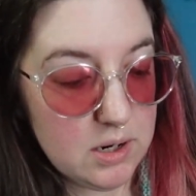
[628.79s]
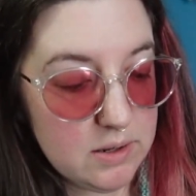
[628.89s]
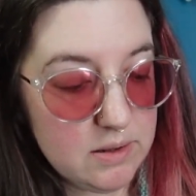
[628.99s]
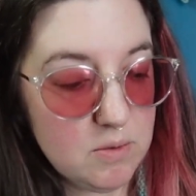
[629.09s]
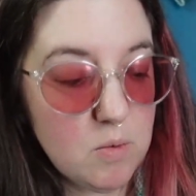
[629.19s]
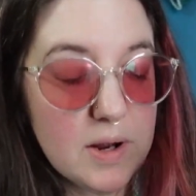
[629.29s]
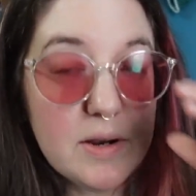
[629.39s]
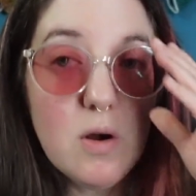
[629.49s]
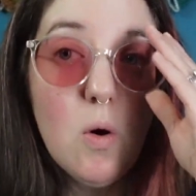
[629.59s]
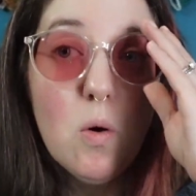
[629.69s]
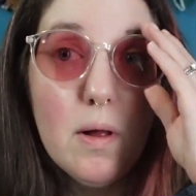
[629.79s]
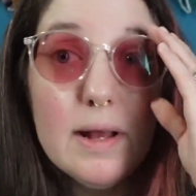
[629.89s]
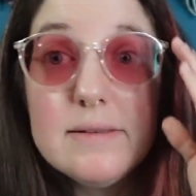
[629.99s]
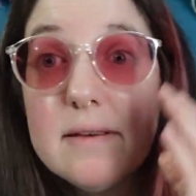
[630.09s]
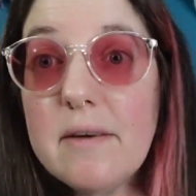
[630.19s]
the one goal I
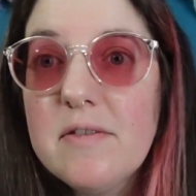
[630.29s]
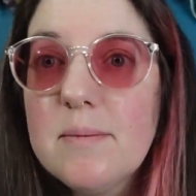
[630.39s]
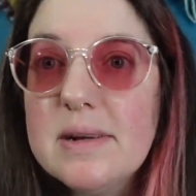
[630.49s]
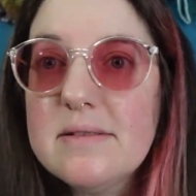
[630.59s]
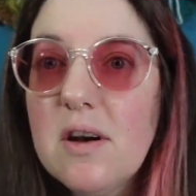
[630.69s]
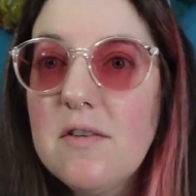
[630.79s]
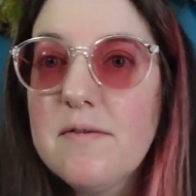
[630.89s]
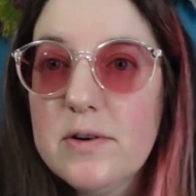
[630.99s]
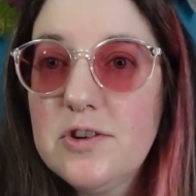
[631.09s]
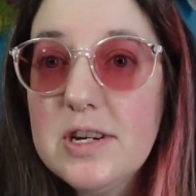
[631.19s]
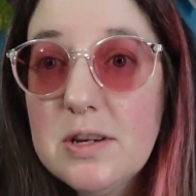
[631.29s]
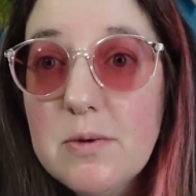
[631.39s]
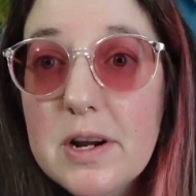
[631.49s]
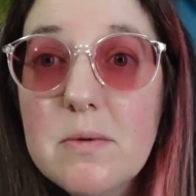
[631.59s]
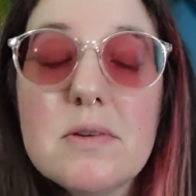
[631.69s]
set for myself for
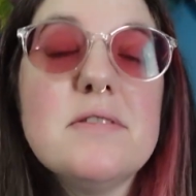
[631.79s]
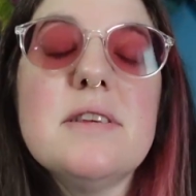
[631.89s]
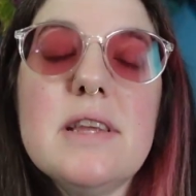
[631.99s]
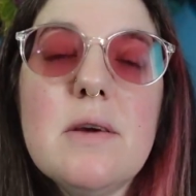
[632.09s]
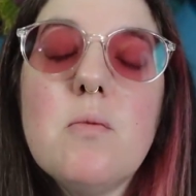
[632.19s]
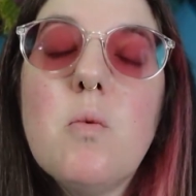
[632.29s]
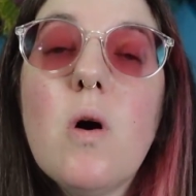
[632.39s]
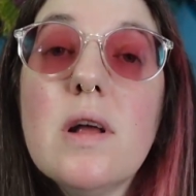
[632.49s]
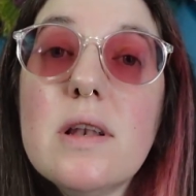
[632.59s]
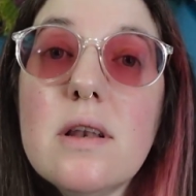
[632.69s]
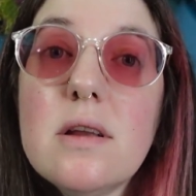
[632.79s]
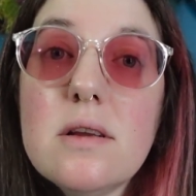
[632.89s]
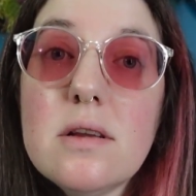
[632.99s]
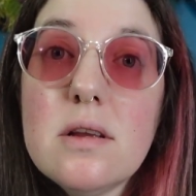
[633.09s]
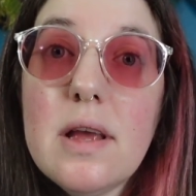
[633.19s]
January was to knit 1
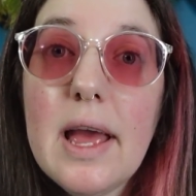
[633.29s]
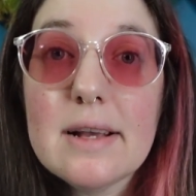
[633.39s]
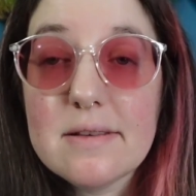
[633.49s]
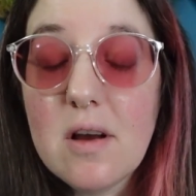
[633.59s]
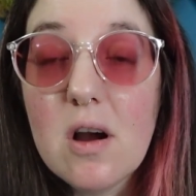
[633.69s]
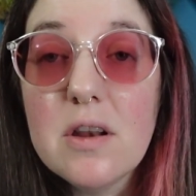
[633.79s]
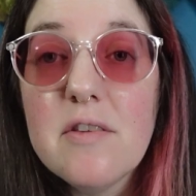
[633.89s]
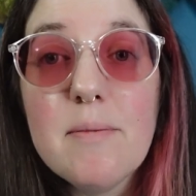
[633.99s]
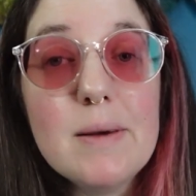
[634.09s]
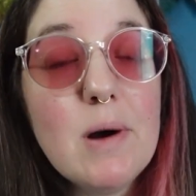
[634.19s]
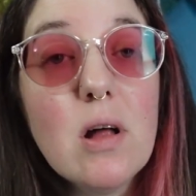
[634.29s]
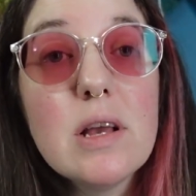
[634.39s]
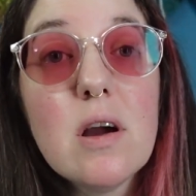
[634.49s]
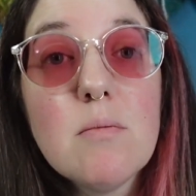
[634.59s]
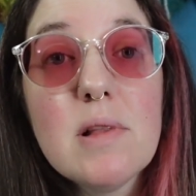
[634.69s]
hexagon of my
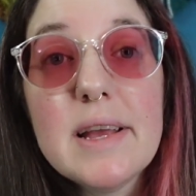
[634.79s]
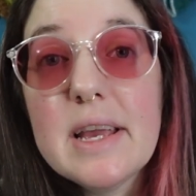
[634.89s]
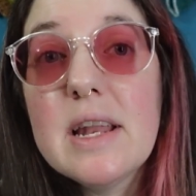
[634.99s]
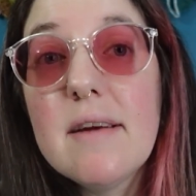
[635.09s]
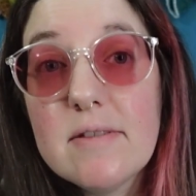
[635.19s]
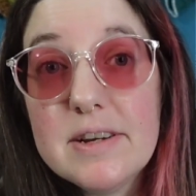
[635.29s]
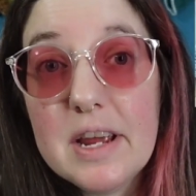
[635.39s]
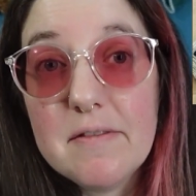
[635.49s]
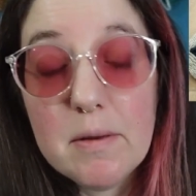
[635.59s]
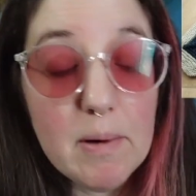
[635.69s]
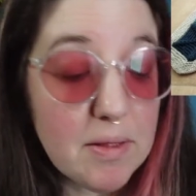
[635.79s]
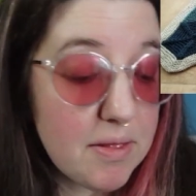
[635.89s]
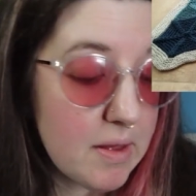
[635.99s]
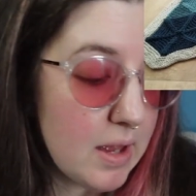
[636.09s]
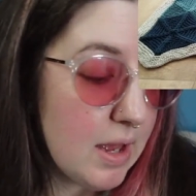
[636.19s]
Polygon blanket every day of the
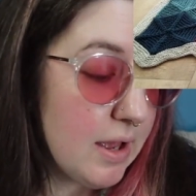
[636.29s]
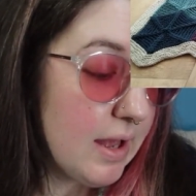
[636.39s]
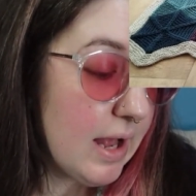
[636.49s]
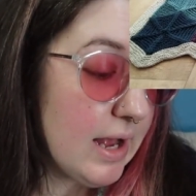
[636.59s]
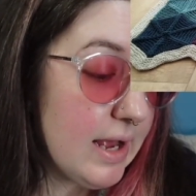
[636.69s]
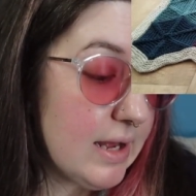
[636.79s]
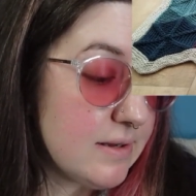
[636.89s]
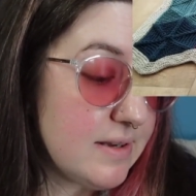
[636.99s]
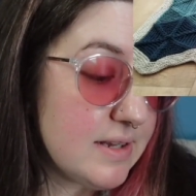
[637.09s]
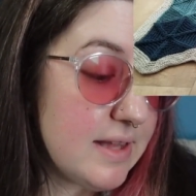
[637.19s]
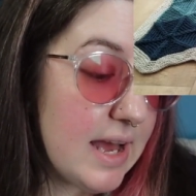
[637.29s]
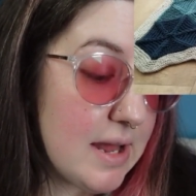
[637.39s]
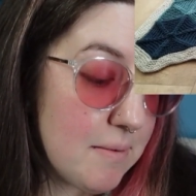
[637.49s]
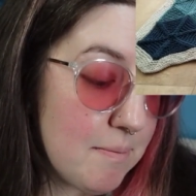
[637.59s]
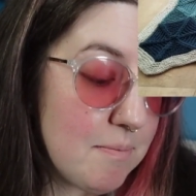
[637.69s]
month. And did
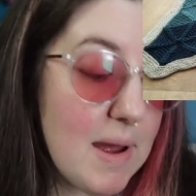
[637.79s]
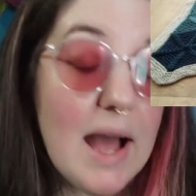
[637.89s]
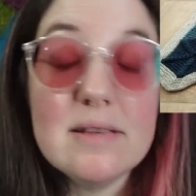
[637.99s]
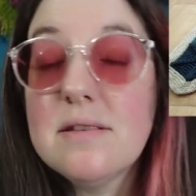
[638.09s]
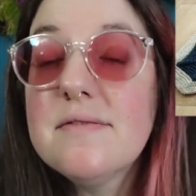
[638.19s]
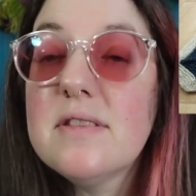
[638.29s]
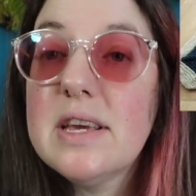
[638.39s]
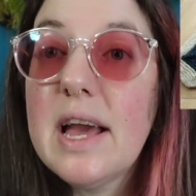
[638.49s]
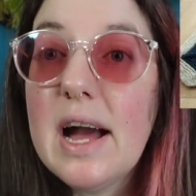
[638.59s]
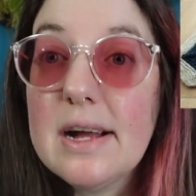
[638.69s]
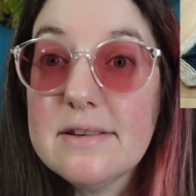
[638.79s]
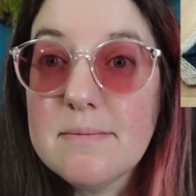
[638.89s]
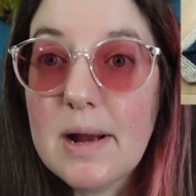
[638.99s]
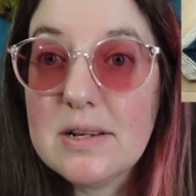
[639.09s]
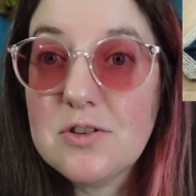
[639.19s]
that massively add to
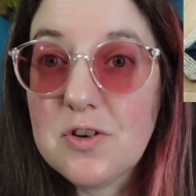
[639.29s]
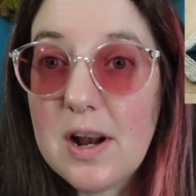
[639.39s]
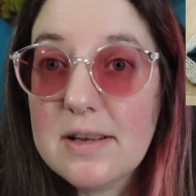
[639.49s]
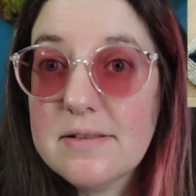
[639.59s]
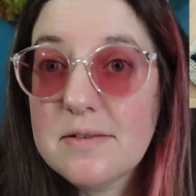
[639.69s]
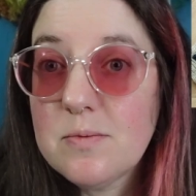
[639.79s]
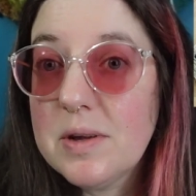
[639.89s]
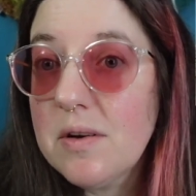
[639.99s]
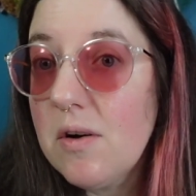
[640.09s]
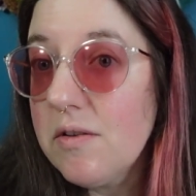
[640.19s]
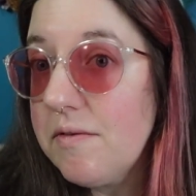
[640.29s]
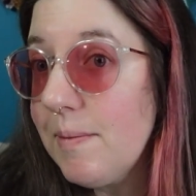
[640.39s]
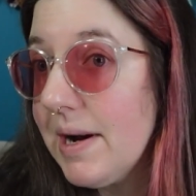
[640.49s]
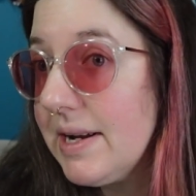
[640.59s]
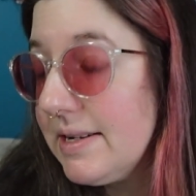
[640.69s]
my stress with all of
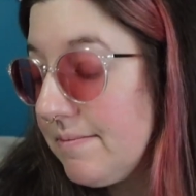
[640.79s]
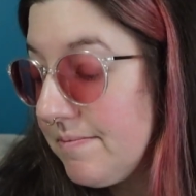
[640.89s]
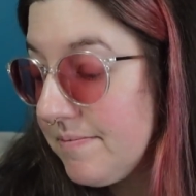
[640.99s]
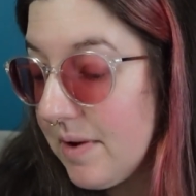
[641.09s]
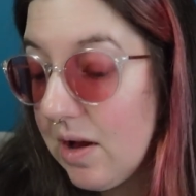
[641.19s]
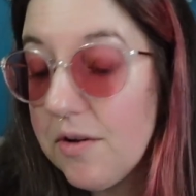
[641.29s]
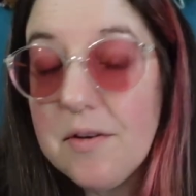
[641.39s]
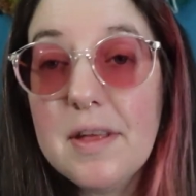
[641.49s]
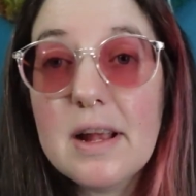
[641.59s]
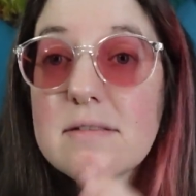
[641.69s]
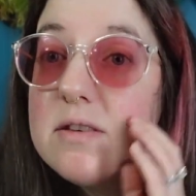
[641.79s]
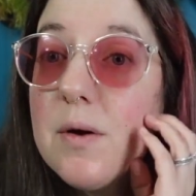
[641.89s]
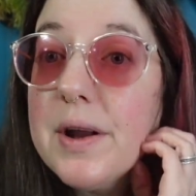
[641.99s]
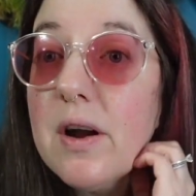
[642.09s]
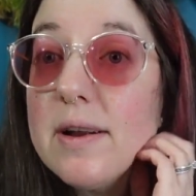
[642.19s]
my other things
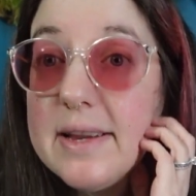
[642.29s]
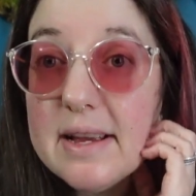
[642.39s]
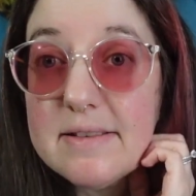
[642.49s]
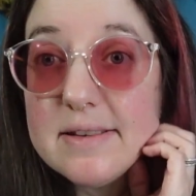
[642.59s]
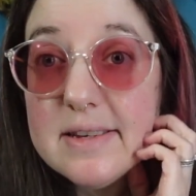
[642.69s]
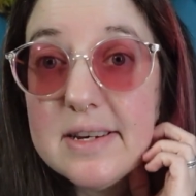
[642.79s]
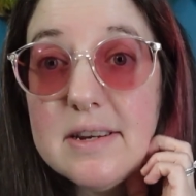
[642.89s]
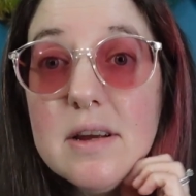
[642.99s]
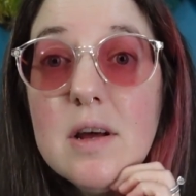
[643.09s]
going on? Yes, it did.